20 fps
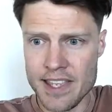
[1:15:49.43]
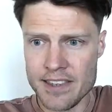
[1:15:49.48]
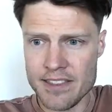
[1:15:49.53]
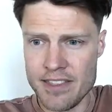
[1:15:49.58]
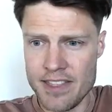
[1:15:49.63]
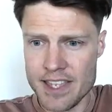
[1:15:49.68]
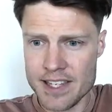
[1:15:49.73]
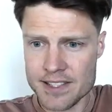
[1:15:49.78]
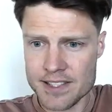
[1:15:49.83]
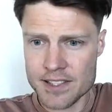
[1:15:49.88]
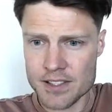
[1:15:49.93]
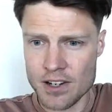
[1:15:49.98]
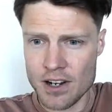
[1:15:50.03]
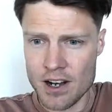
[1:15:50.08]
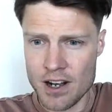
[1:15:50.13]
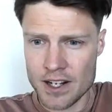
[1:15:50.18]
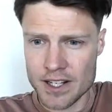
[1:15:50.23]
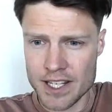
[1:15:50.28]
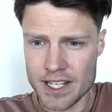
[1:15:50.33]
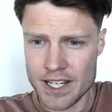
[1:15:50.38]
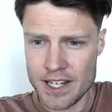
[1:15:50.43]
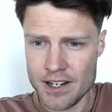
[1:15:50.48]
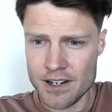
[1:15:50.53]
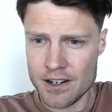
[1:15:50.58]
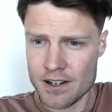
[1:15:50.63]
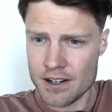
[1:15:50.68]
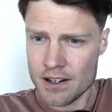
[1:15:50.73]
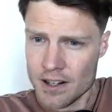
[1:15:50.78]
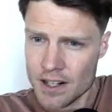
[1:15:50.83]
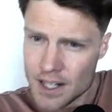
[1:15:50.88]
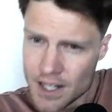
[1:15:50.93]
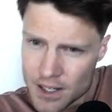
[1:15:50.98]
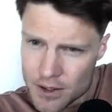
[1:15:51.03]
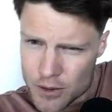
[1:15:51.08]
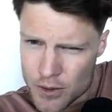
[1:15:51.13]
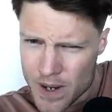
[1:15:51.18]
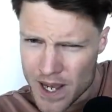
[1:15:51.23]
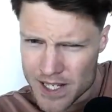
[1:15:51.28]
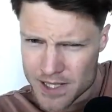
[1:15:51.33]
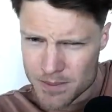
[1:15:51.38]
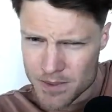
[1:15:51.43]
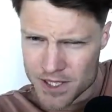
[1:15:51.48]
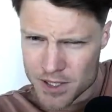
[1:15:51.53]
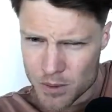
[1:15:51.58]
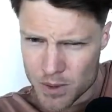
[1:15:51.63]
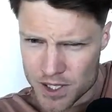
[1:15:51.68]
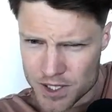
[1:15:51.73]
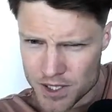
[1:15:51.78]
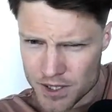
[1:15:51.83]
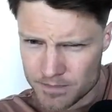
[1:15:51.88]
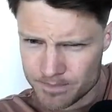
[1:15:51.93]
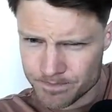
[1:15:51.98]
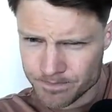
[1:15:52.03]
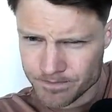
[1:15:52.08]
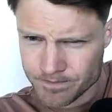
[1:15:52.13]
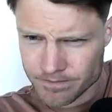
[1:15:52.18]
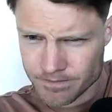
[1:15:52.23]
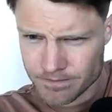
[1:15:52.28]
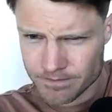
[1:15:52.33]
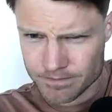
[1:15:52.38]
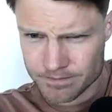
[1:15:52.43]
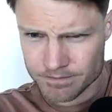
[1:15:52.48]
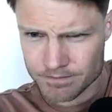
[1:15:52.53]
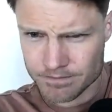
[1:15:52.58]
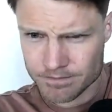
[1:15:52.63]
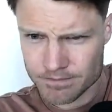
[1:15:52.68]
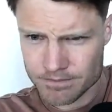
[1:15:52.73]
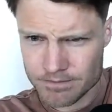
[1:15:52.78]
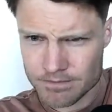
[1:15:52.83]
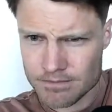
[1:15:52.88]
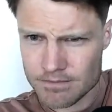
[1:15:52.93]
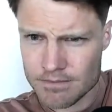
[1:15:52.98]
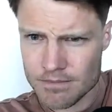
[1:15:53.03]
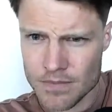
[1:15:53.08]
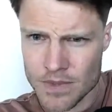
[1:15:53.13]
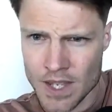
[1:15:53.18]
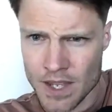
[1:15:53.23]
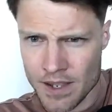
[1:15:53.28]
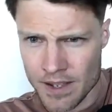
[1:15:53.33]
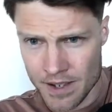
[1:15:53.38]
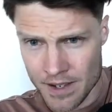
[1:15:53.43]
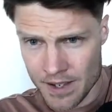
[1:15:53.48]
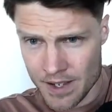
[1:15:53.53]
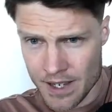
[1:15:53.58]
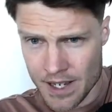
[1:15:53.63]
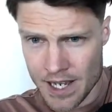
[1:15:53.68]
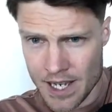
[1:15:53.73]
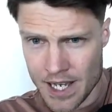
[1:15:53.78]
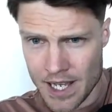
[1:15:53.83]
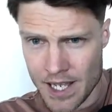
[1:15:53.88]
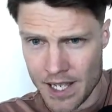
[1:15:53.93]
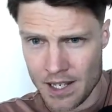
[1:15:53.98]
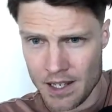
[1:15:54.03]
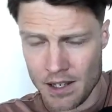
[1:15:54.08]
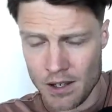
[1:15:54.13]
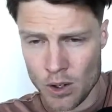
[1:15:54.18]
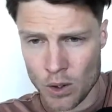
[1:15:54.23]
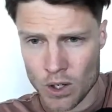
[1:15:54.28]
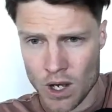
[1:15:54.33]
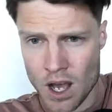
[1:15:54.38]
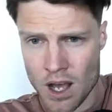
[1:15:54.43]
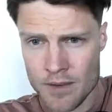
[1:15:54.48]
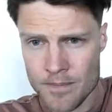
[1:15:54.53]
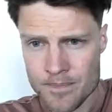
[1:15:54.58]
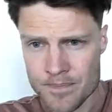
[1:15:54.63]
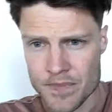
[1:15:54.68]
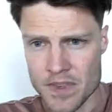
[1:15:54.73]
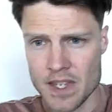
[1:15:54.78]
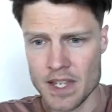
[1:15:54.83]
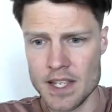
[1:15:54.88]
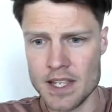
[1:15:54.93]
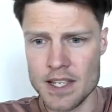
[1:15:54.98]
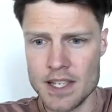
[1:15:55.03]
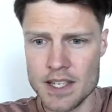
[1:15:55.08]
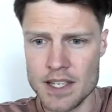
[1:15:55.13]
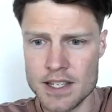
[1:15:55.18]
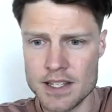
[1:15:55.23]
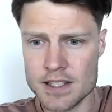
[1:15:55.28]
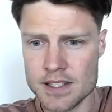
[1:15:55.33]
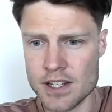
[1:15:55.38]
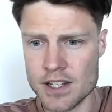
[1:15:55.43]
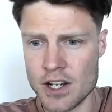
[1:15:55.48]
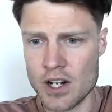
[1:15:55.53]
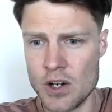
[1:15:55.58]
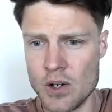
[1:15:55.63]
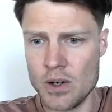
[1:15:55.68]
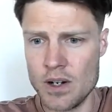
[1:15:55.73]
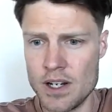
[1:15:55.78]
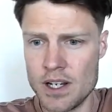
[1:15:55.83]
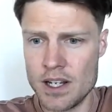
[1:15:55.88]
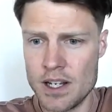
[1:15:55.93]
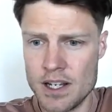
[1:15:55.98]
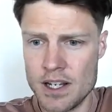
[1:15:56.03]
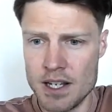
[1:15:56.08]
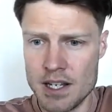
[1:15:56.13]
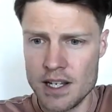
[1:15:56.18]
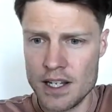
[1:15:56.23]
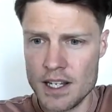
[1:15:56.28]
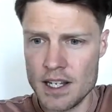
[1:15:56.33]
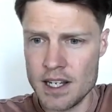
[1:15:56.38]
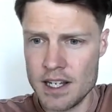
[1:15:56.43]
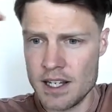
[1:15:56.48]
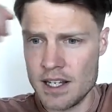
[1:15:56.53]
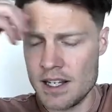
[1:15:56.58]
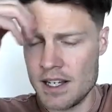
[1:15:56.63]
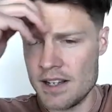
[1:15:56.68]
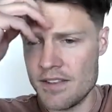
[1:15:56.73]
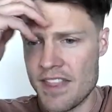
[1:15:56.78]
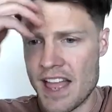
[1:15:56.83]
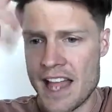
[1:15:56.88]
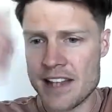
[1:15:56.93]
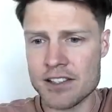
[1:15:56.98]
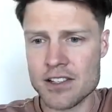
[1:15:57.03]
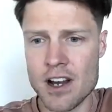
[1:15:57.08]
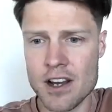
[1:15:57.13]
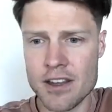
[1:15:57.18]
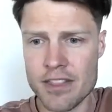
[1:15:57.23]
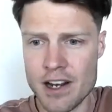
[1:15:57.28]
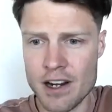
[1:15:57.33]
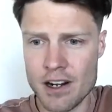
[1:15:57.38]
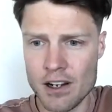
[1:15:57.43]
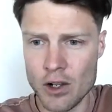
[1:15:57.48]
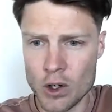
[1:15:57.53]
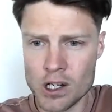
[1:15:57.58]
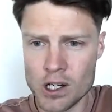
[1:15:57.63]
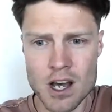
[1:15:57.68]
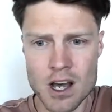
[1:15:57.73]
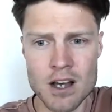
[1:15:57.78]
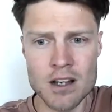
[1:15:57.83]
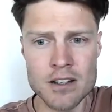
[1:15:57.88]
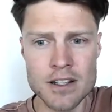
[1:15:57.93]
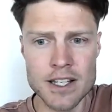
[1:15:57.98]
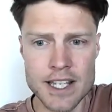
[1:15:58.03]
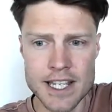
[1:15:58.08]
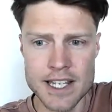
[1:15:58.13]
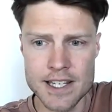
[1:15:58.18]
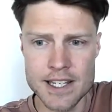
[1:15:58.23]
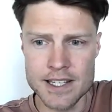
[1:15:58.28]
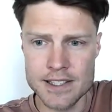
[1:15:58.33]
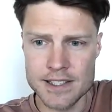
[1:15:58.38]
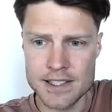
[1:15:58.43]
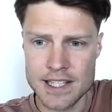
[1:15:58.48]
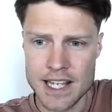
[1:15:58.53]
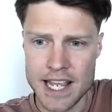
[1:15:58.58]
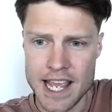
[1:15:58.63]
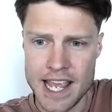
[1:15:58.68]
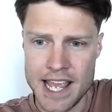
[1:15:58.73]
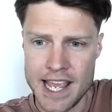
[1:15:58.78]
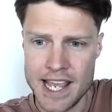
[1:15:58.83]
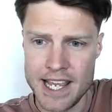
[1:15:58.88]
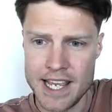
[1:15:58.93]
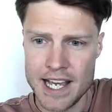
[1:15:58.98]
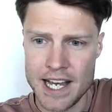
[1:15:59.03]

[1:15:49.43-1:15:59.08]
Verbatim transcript: I think this talk here, who asked me this question? Laurent. So that talk there, Laurent, is a